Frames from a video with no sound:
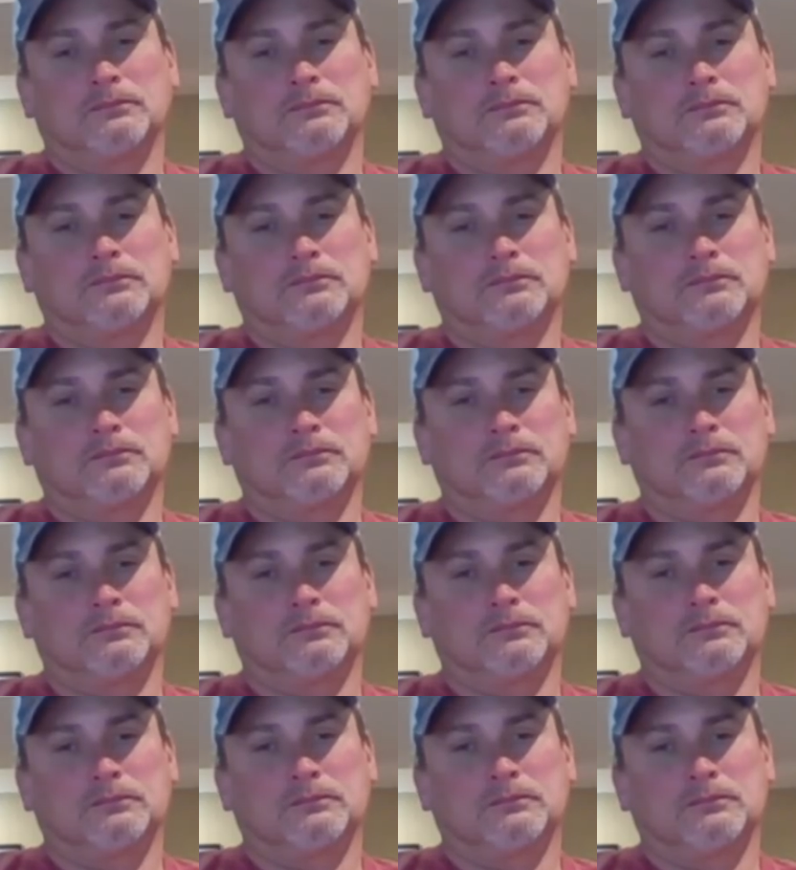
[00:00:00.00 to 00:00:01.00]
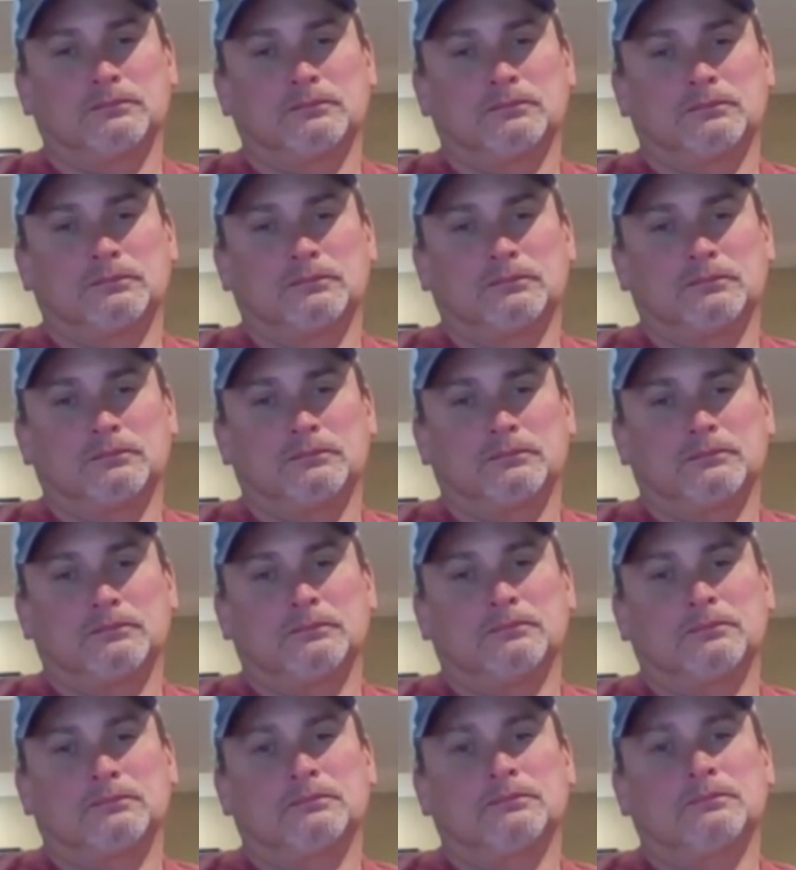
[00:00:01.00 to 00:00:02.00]

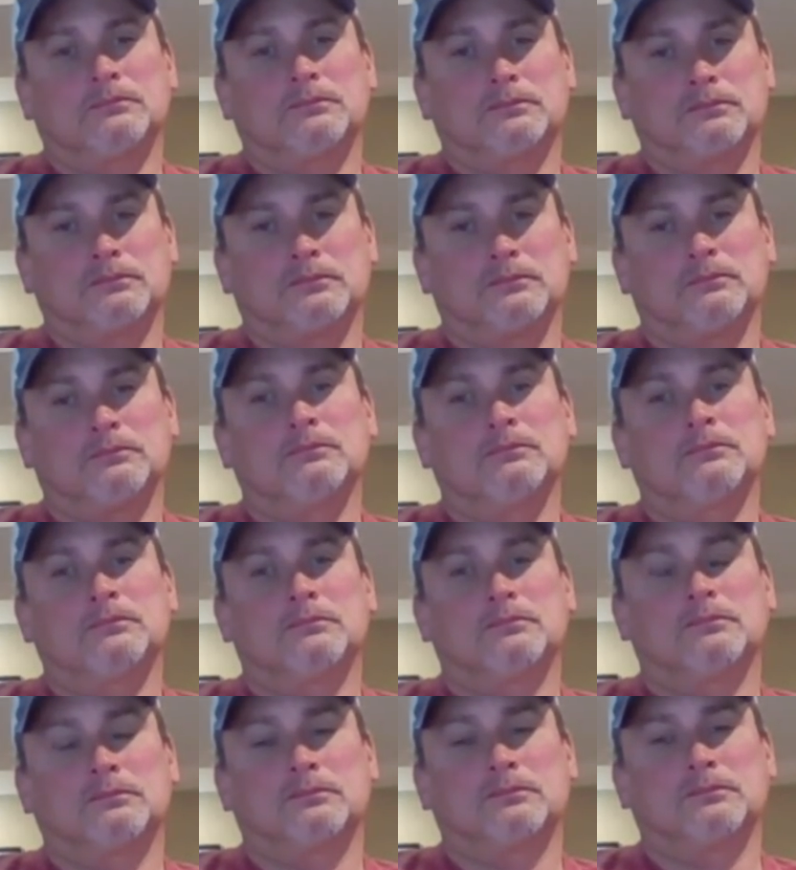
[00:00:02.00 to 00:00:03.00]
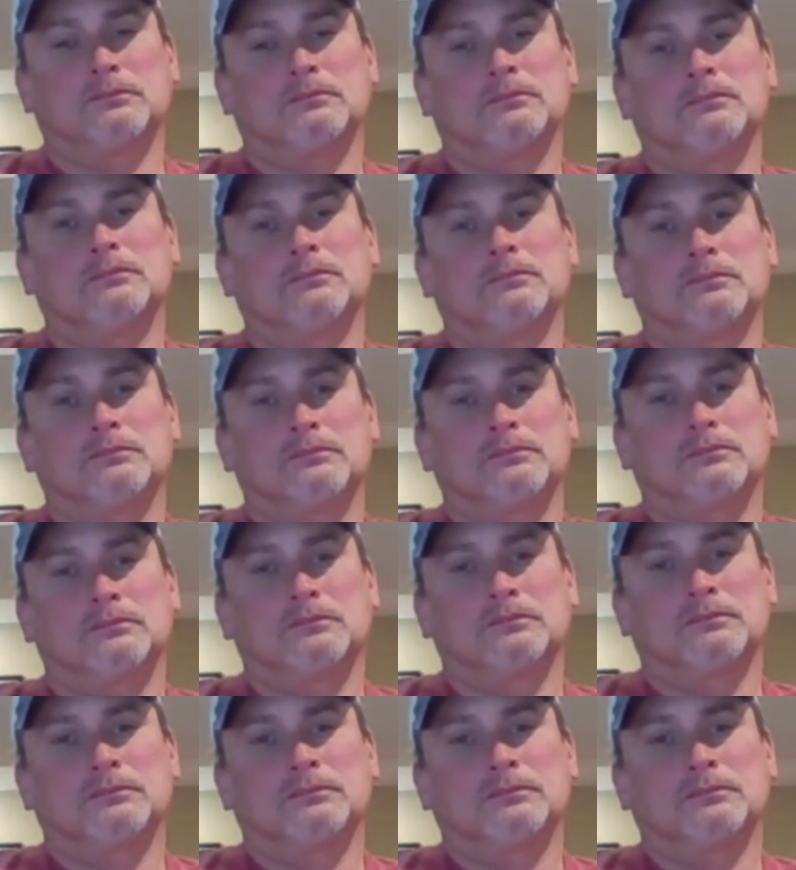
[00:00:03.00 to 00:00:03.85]
No words are spoken by the person on screen.